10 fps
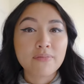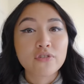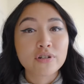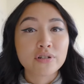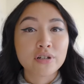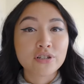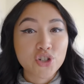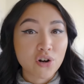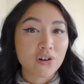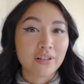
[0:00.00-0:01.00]
for
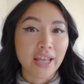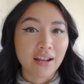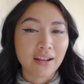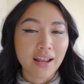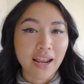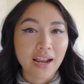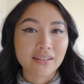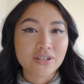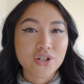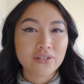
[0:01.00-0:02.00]
journaling,
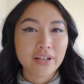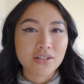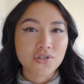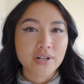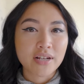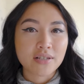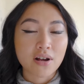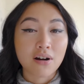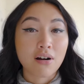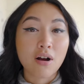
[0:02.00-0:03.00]
and the journal entries
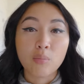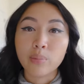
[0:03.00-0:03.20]
are all